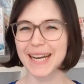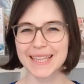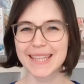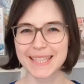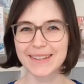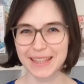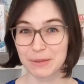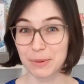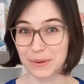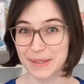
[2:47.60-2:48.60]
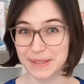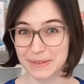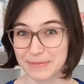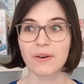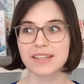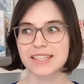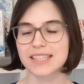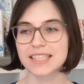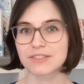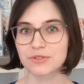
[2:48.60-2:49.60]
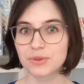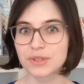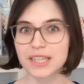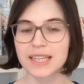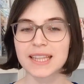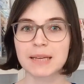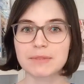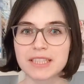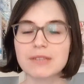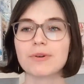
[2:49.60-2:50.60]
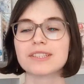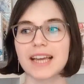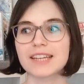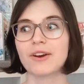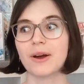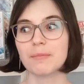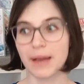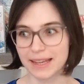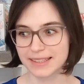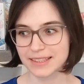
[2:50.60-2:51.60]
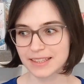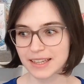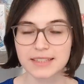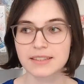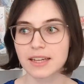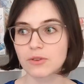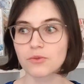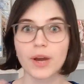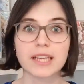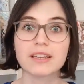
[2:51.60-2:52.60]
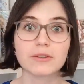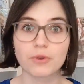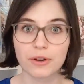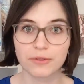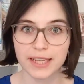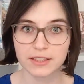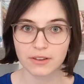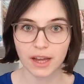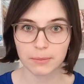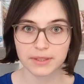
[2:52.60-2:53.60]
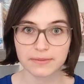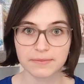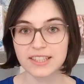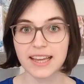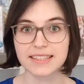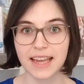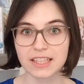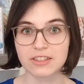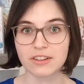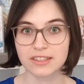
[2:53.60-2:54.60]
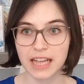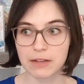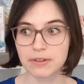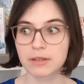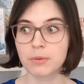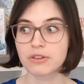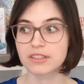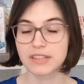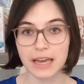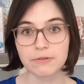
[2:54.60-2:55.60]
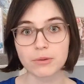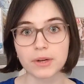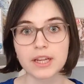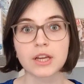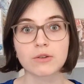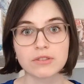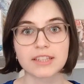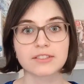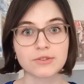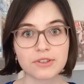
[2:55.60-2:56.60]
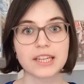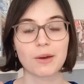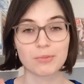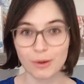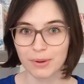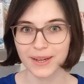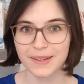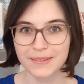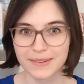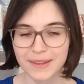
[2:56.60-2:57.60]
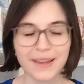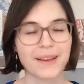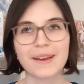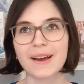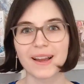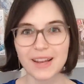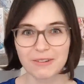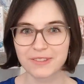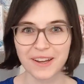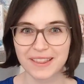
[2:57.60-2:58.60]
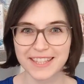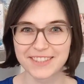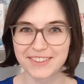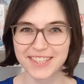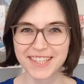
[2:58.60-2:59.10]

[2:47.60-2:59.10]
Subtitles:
I think you get the point. Oh, and at his root, the MC was at her best. Instead of waiting for her fate to happen, she takes action herself and opposes everyone who doesn't treat her properly. I loved her in this route.